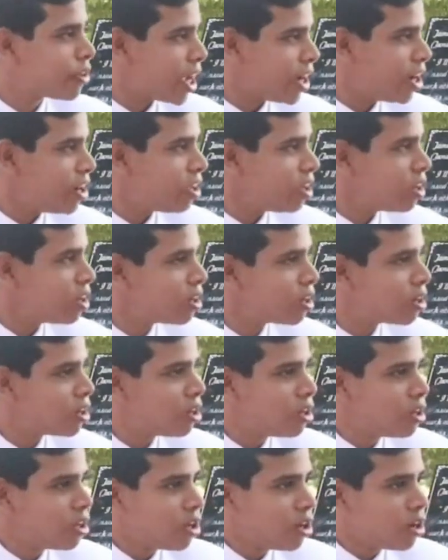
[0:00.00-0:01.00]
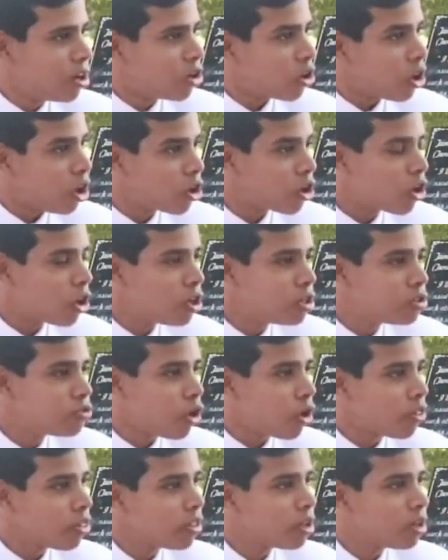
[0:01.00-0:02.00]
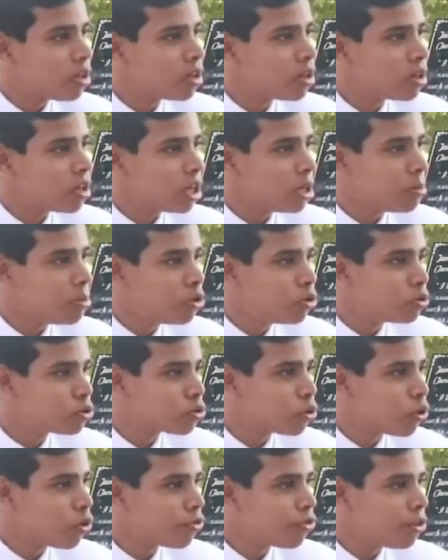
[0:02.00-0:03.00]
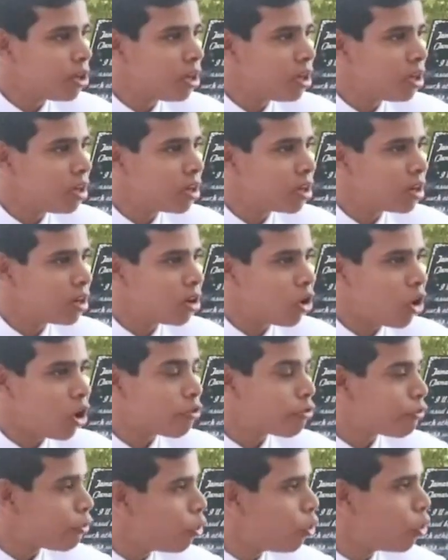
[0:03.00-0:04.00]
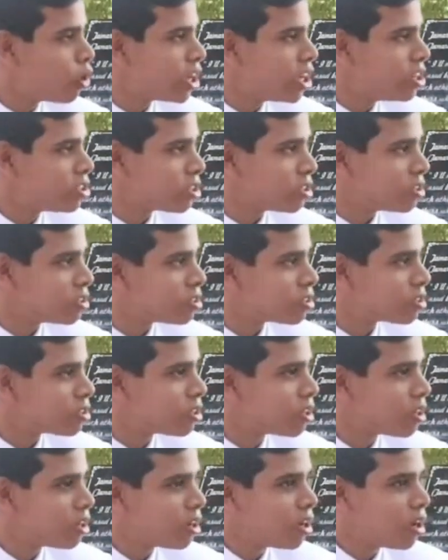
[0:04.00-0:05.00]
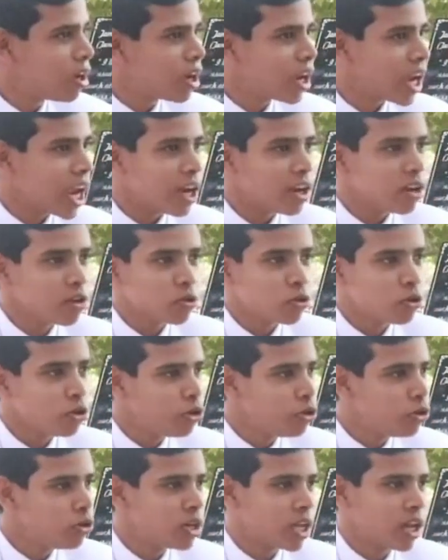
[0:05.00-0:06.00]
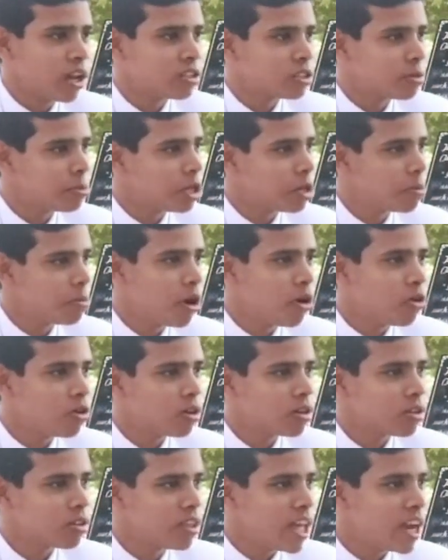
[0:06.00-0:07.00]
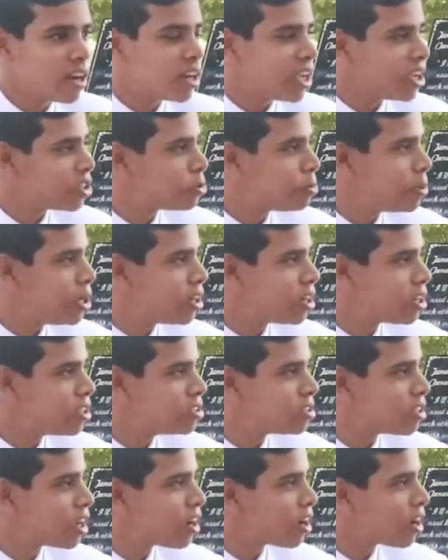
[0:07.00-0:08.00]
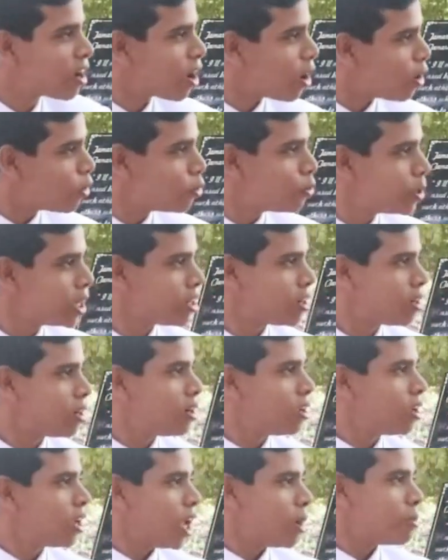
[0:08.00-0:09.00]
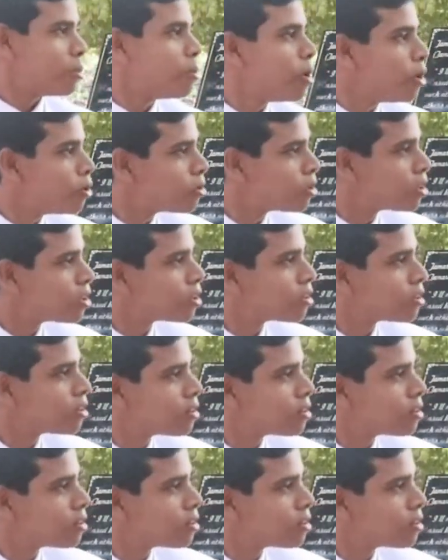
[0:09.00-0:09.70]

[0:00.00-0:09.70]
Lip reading: of cadetting, Royal College won the Hermann Trophy on 4 occasions. Could you tell us a bit about that experience and how it came about?